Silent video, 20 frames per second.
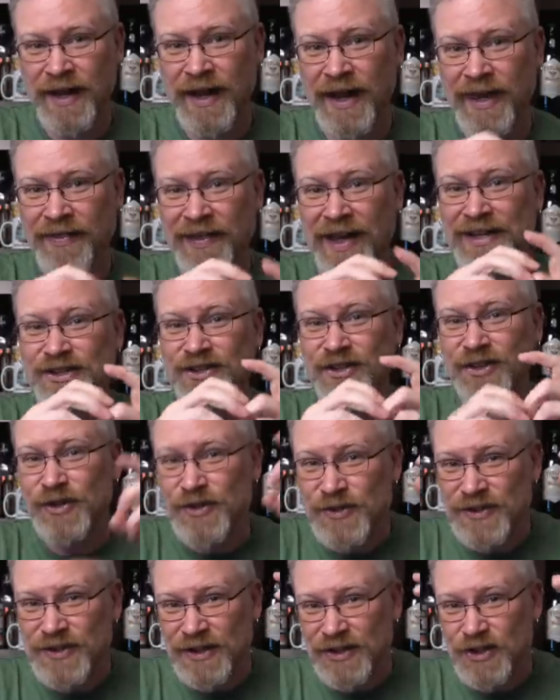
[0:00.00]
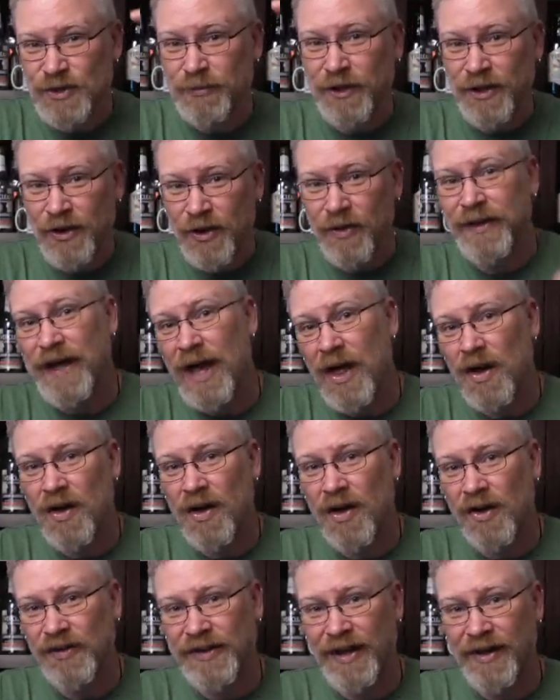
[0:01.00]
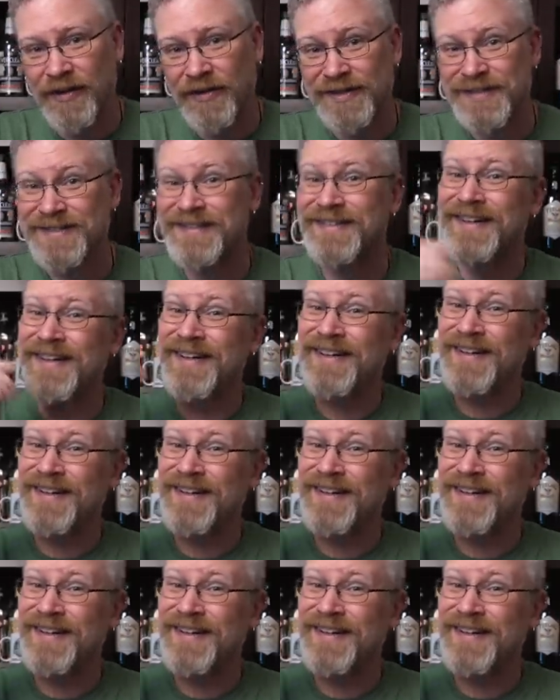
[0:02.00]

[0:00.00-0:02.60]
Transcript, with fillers: and that dilutes it to below the alcohol tolerance,